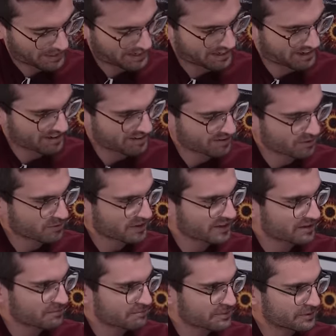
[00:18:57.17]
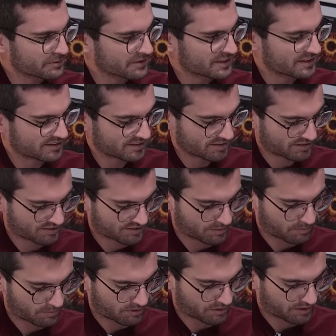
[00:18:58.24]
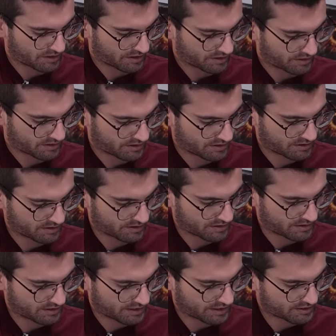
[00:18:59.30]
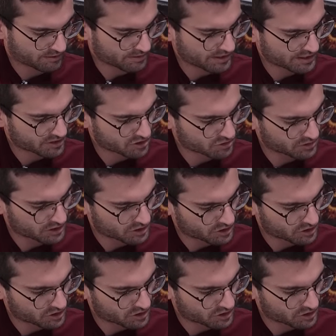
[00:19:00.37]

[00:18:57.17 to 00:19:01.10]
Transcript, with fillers: And are we gonna boot into something? I don't actually